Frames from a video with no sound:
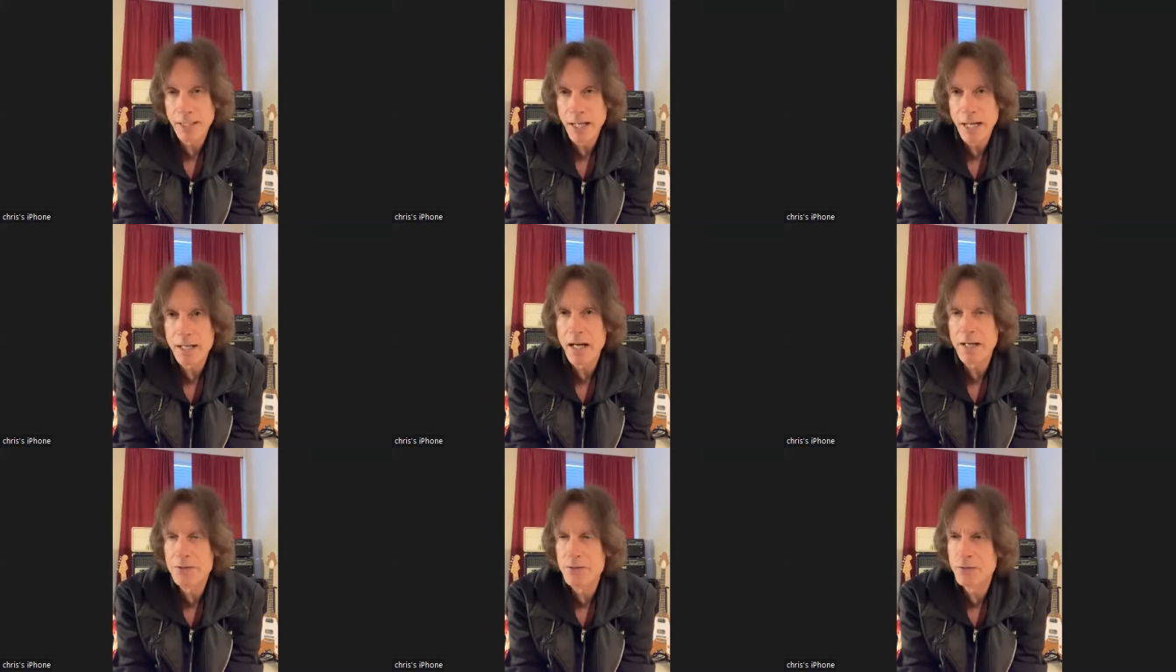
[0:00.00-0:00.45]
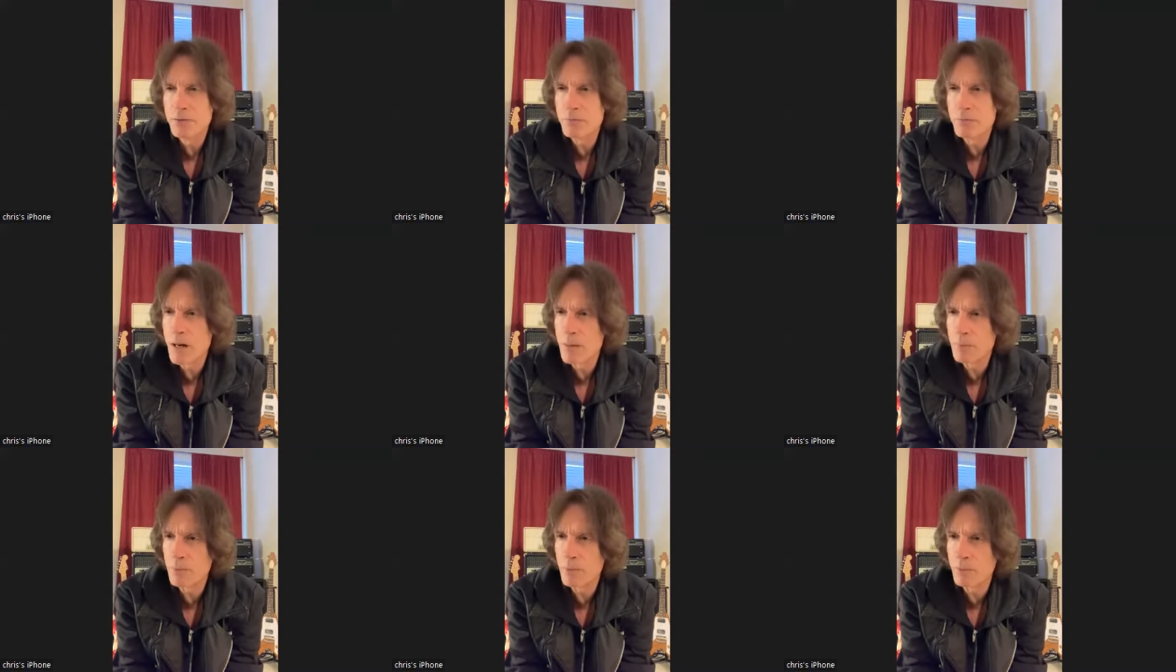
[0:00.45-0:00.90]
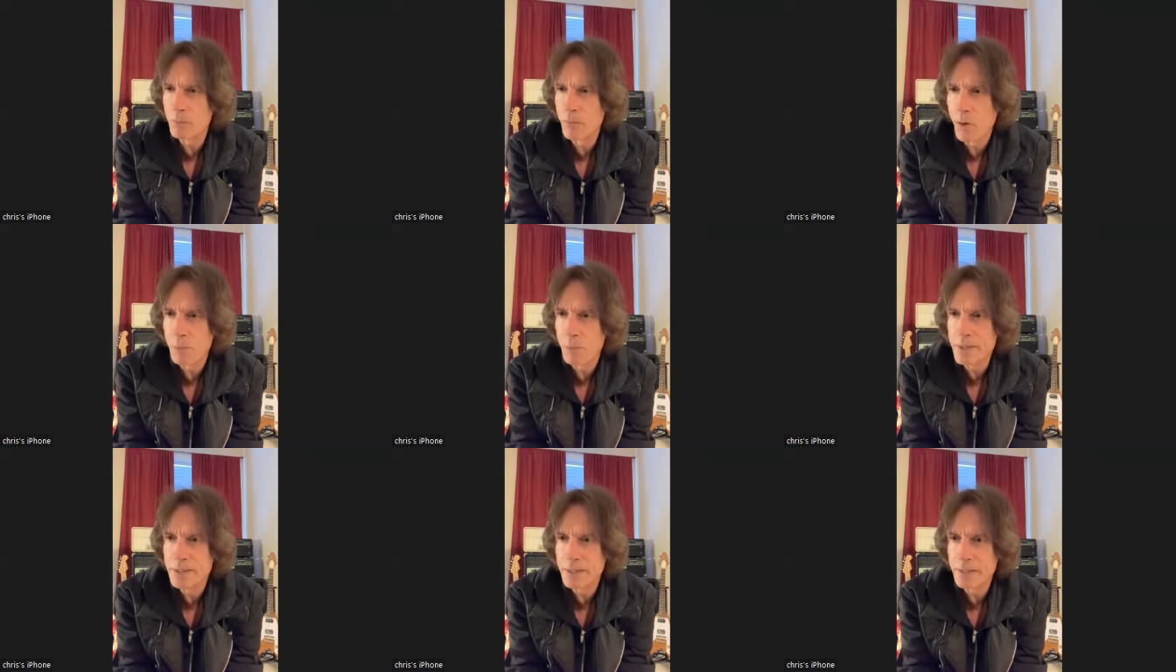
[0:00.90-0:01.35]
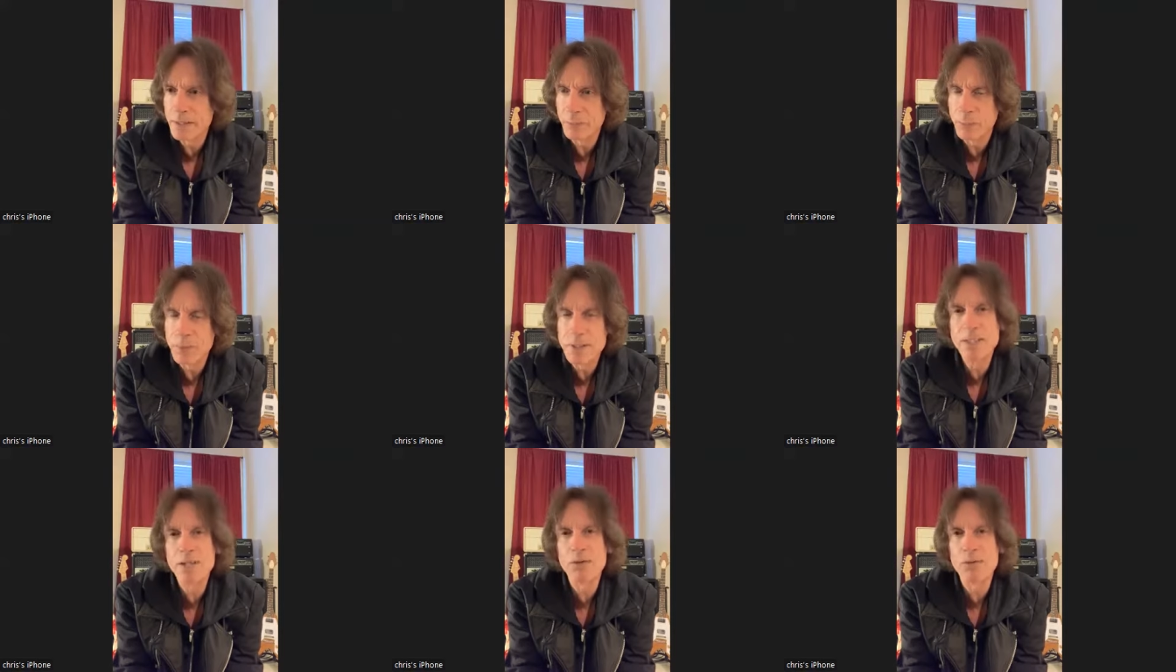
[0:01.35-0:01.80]
I, I do remember when we did
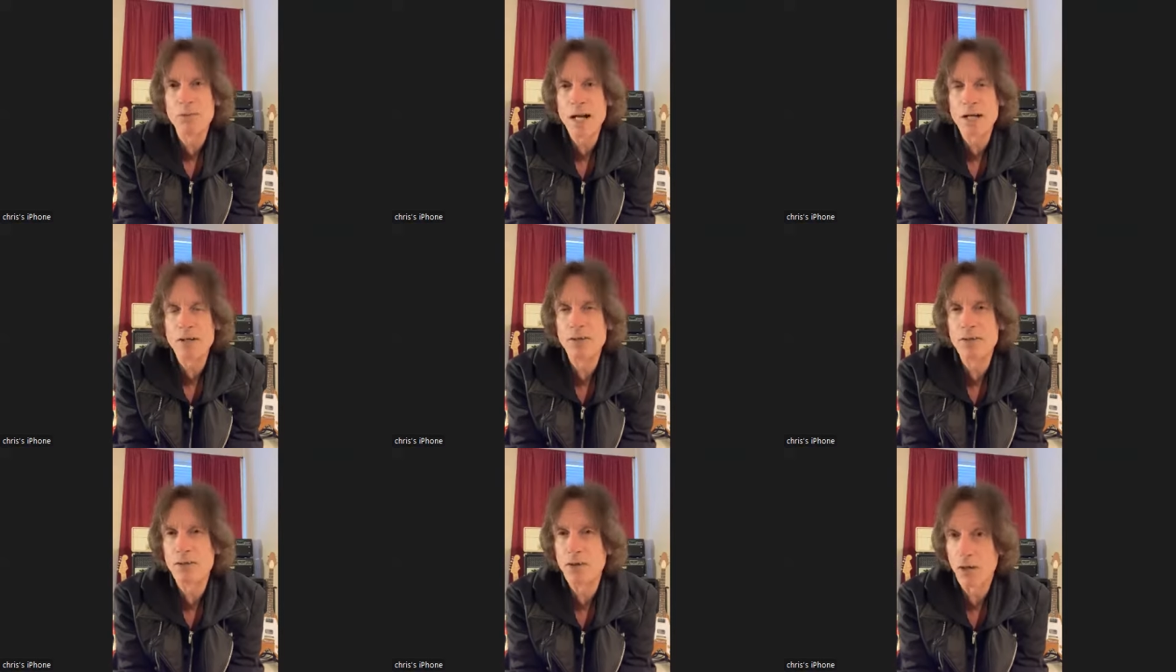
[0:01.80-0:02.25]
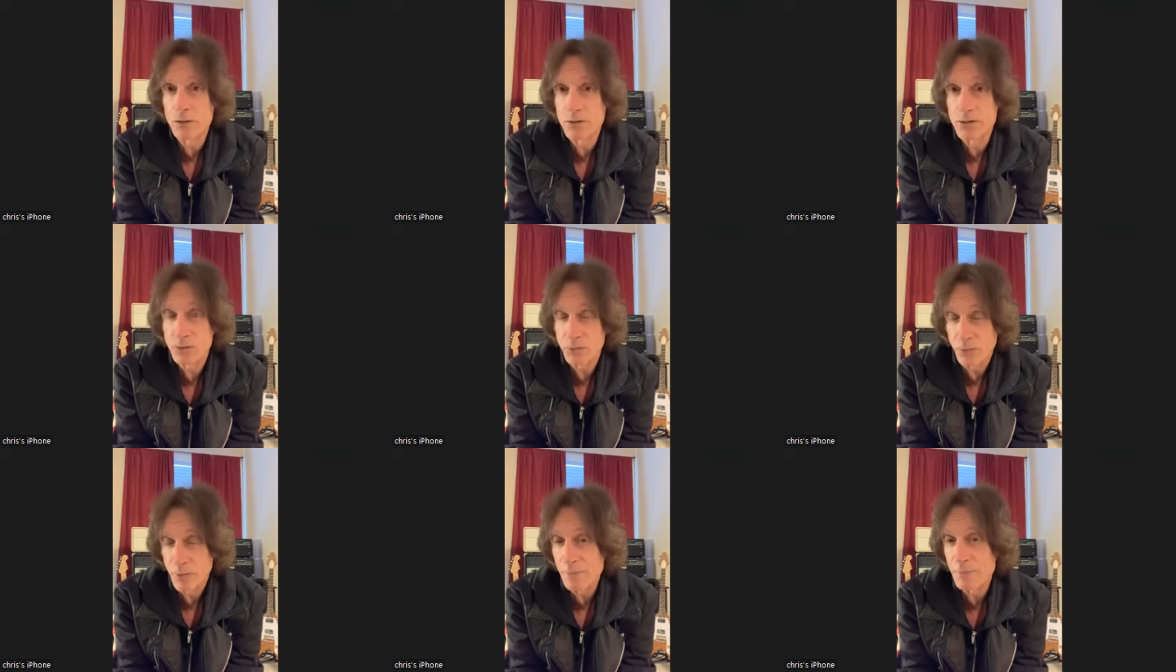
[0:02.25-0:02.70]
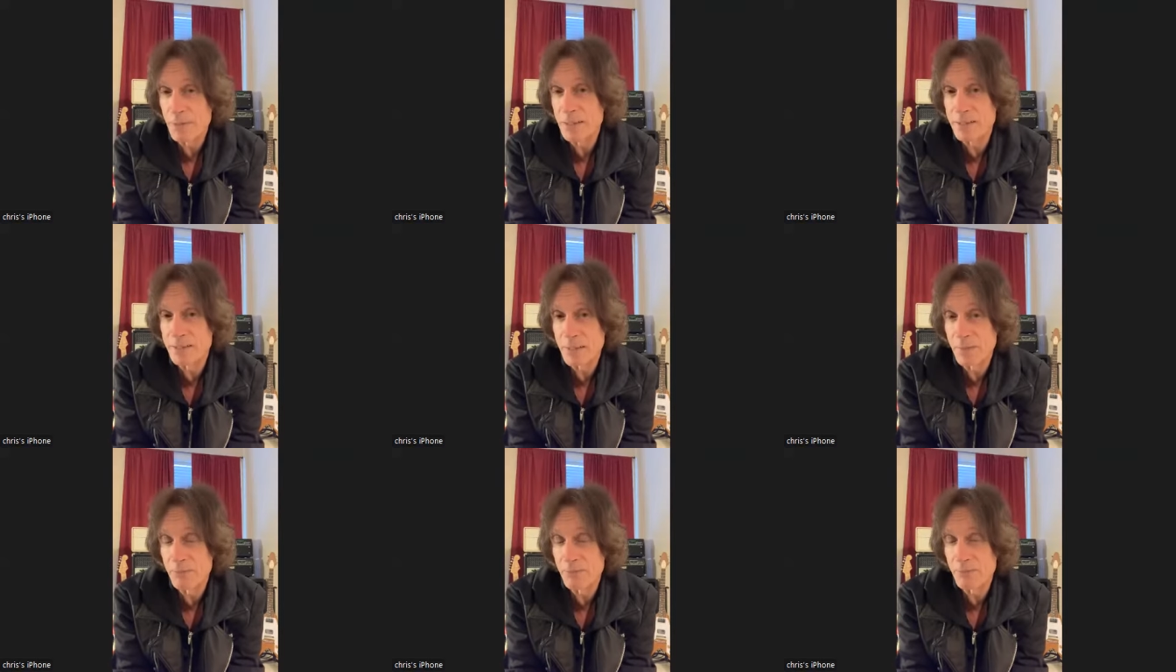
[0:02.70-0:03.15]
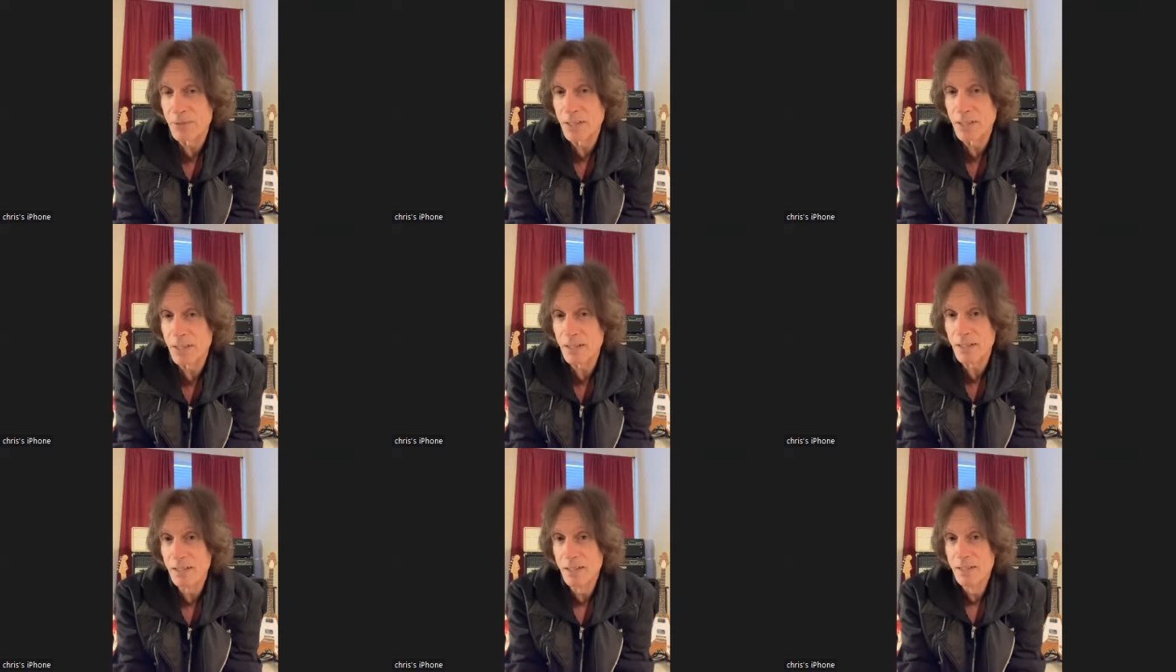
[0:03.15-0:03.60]
we did a record called Screaming
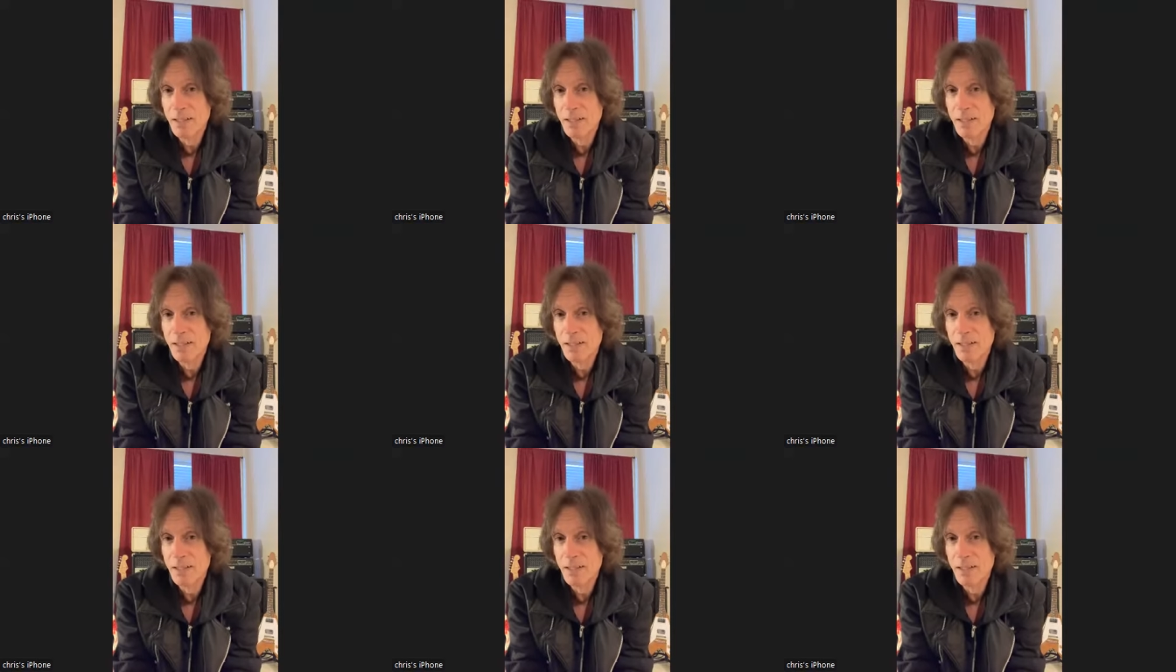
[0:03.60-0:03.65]
Symphony.